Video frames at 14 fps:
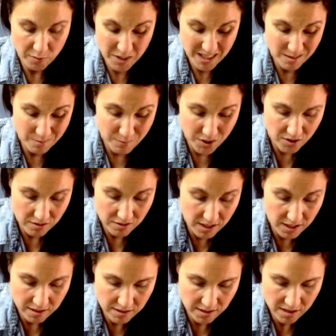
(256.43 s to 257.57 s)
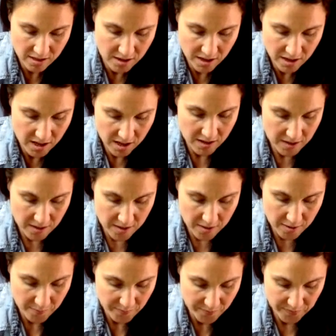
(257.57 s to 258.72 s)
make some margaritas
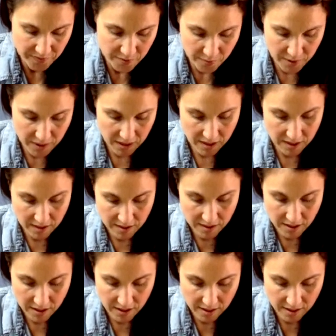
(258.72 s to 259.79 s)
with this.